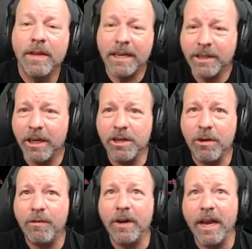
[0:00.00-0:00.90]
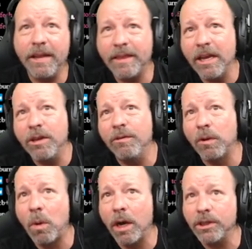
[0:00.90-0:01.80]
That's going to do it for today. Thank you
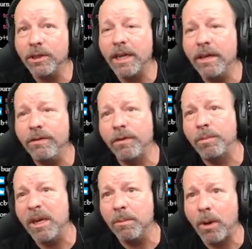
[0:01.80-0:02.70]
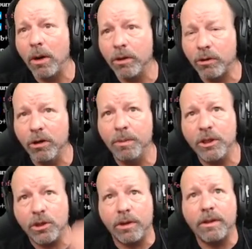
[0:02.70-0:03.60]
for watching. Thank you for being part of the crew. Be
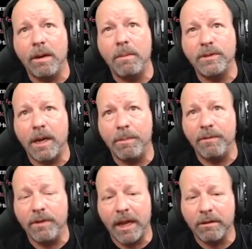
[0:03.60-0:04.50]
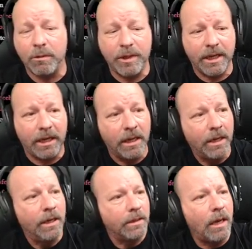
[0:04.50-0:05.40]
sure to thumbs up if you like what we did,
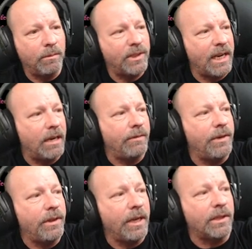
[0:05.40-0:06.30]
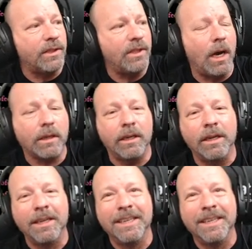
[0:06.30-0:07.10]
thumbs down if you think it sucked.